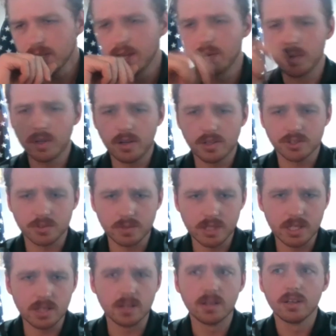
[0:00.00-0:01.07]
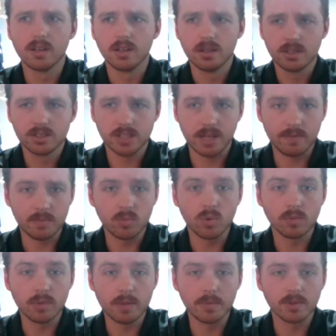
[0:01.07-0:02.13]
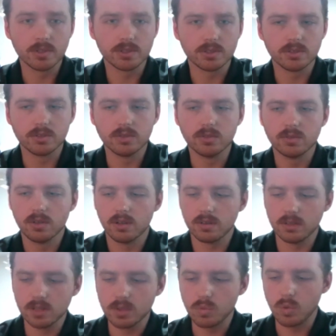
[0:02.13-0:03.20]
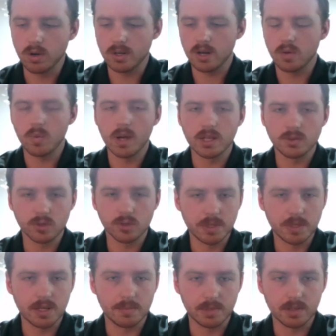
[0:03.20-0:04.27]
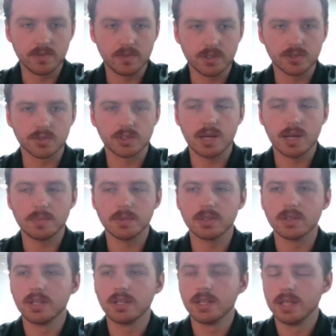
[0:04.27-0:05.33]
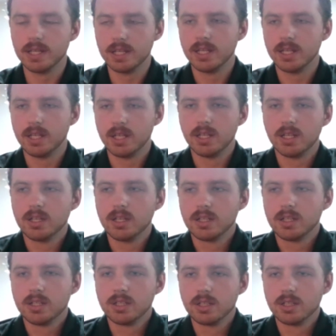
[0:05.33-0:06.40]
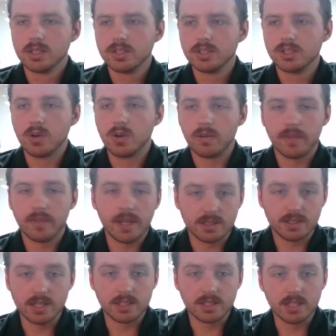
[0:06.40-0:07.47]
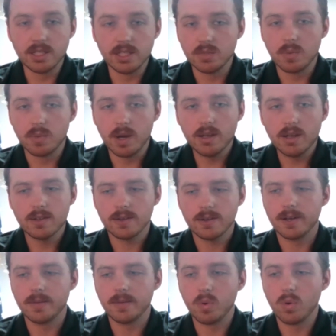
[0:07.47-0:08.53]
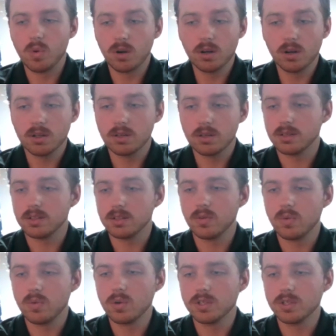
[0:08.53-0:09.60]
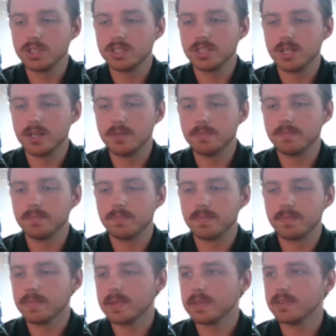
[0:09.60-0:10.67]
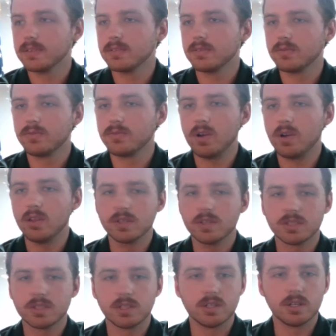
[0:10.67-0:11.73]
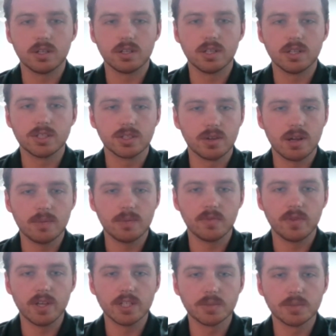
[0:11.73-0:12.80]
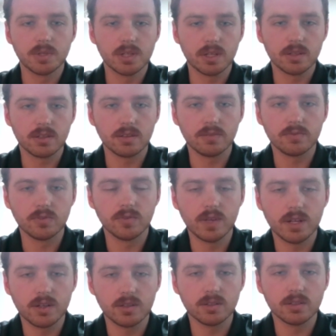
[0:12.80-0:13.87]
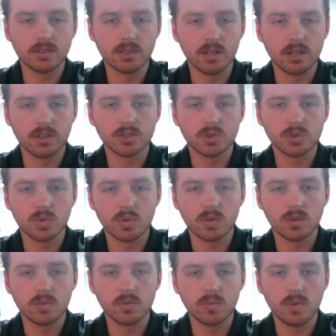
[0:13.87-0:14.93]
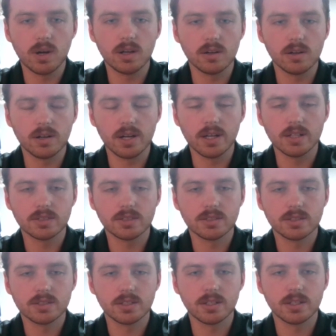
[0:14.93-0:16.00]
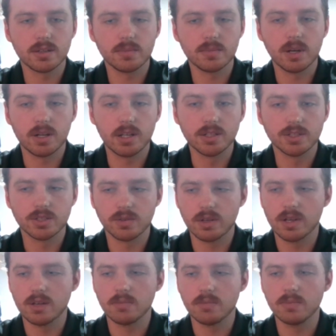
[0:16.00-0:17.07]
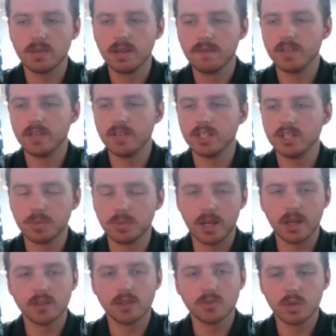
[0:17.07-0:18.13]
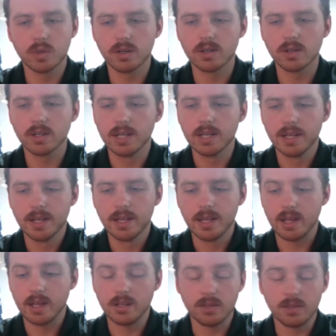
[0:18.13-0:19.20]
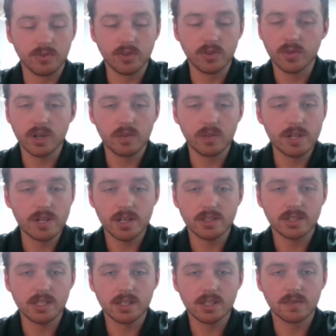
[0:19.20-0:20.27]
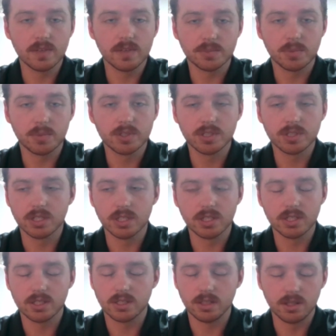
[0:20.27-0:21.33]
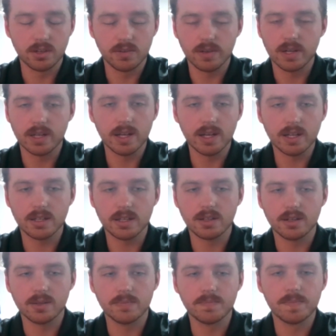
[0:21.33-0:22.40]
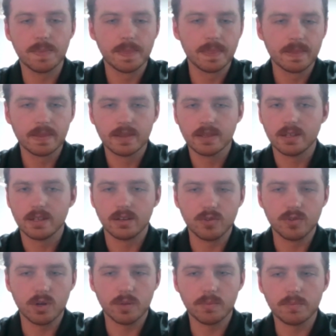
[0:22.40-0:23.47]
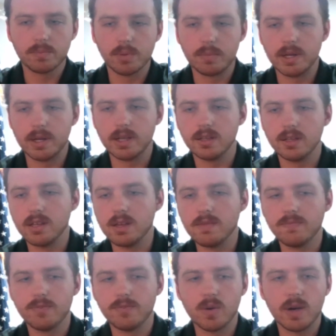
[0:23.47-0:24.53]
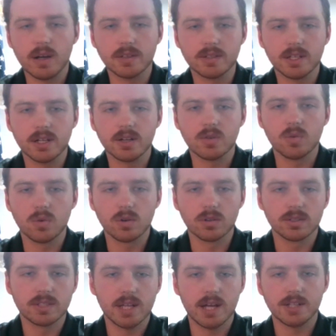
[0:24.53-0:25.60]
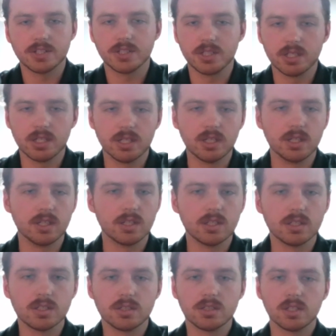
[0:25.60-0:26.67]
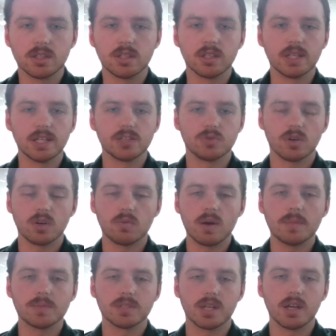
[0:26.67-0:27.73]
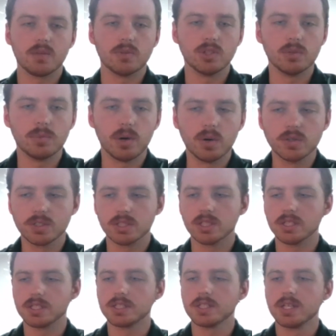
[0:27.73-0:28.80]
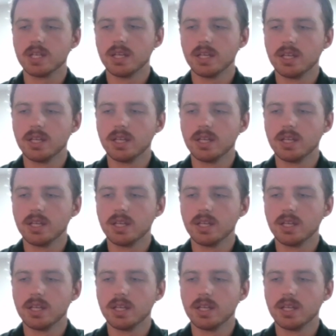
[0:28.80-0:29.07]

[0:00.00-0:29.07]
And we also need 7 more members to work our way towards becoming an official chapter. So that's an easy way, or just follow us on Instagram or Facebook at the Fluvanna _YRS on Instagram, Facebook, and Twitter, and feel free to reach out to either of us personally. You know, I can, you know, if you want to put my info out there or attach the link to our website when you post this,